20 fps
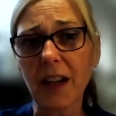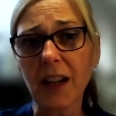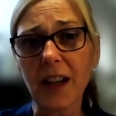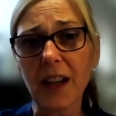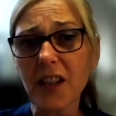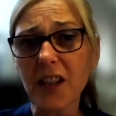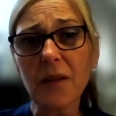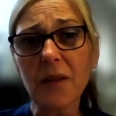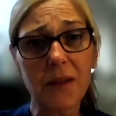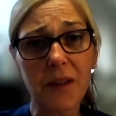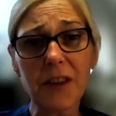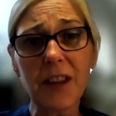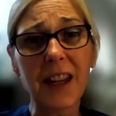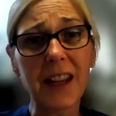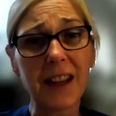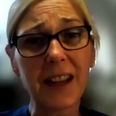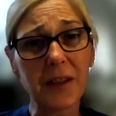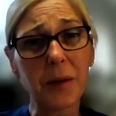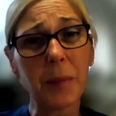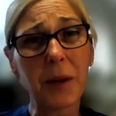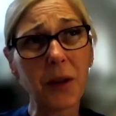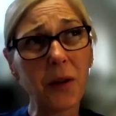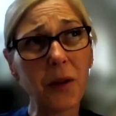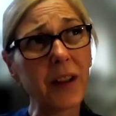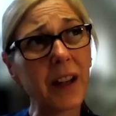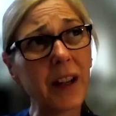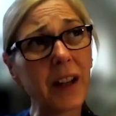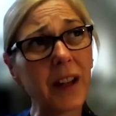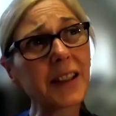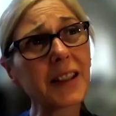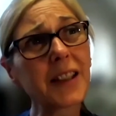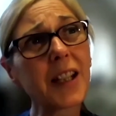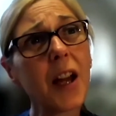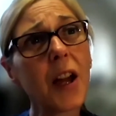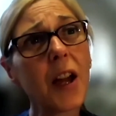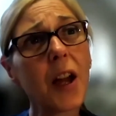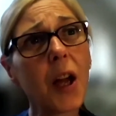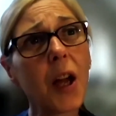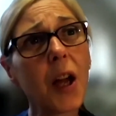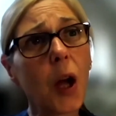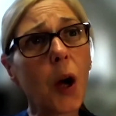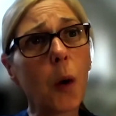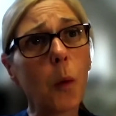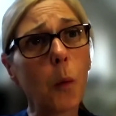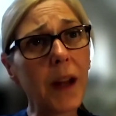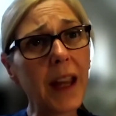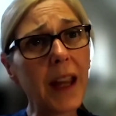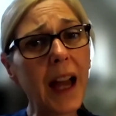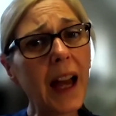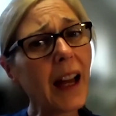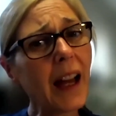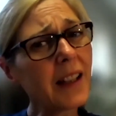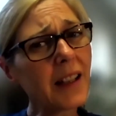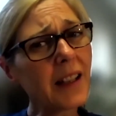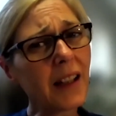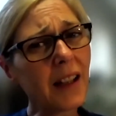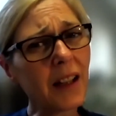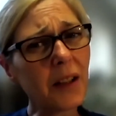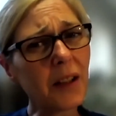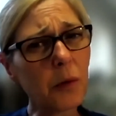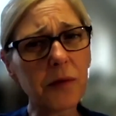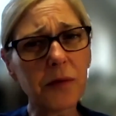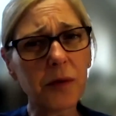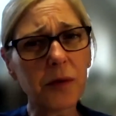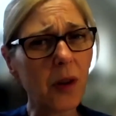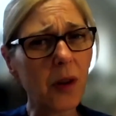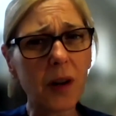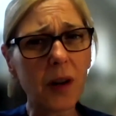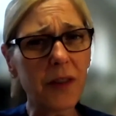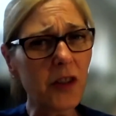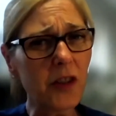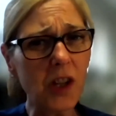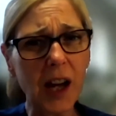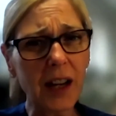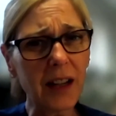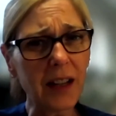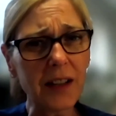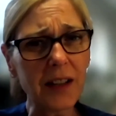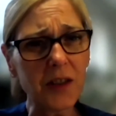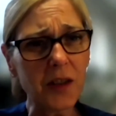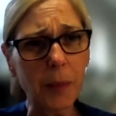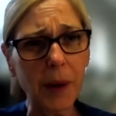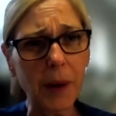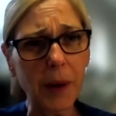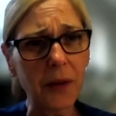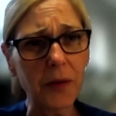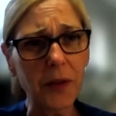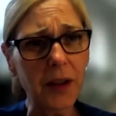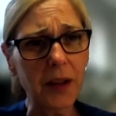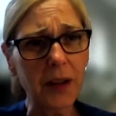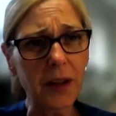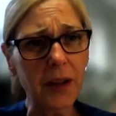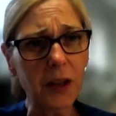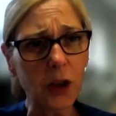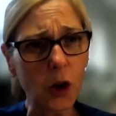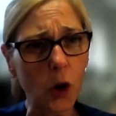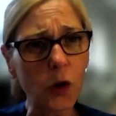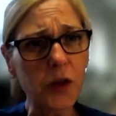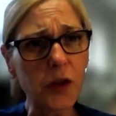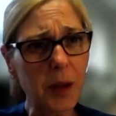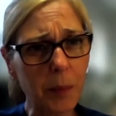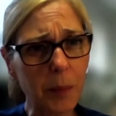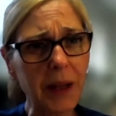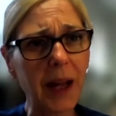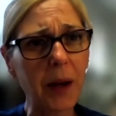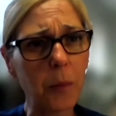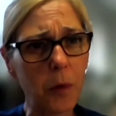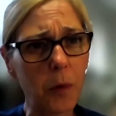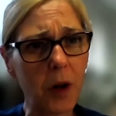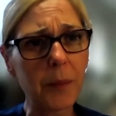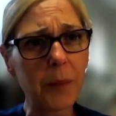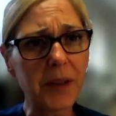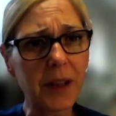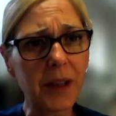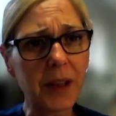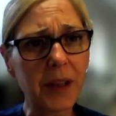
And I don't think, to be honest, we had an awful lot of a challenge about the Contiplan wipes.